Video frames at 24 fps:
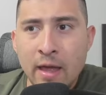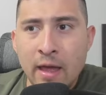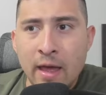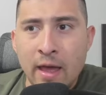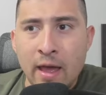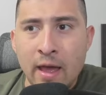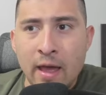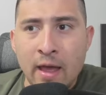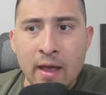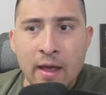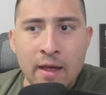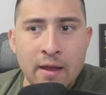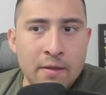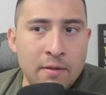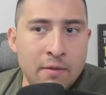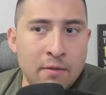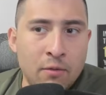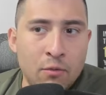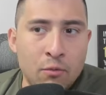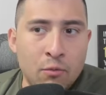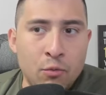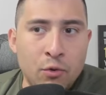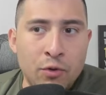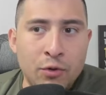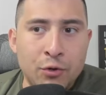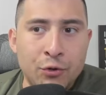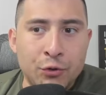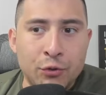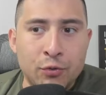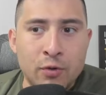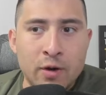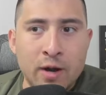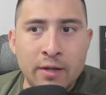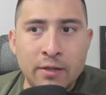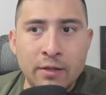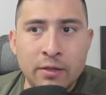And what they're
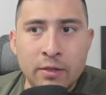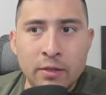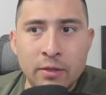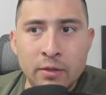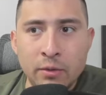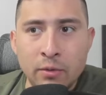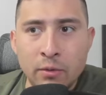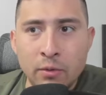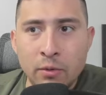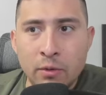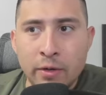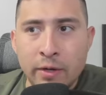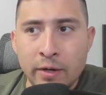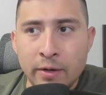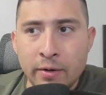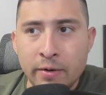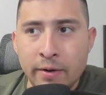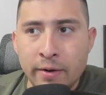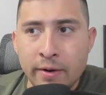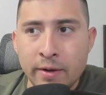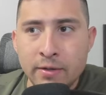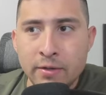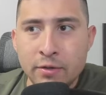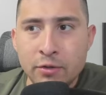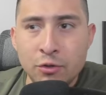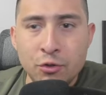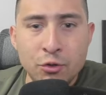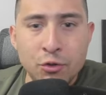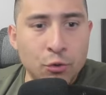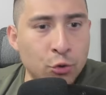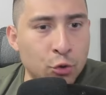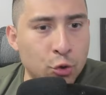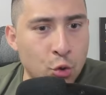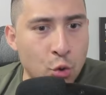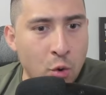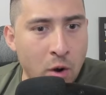trying to do, here it is,
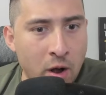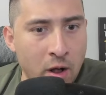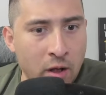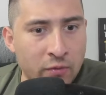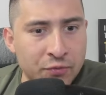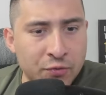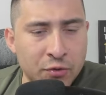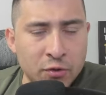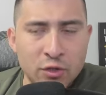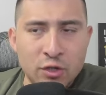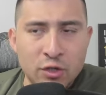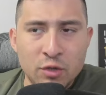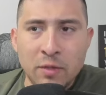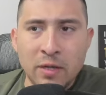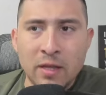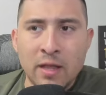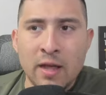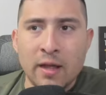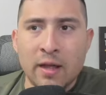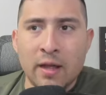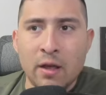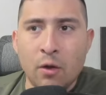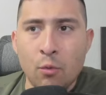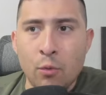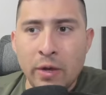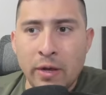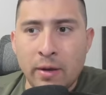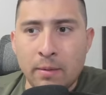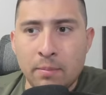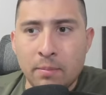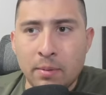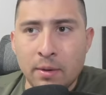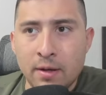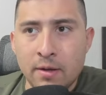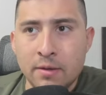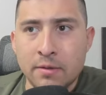June 12th. So it's been like a
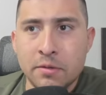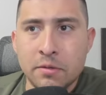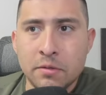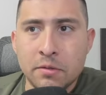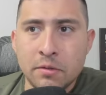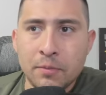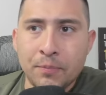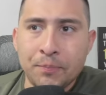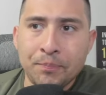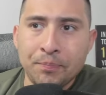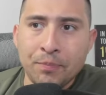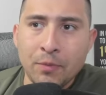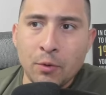week plus.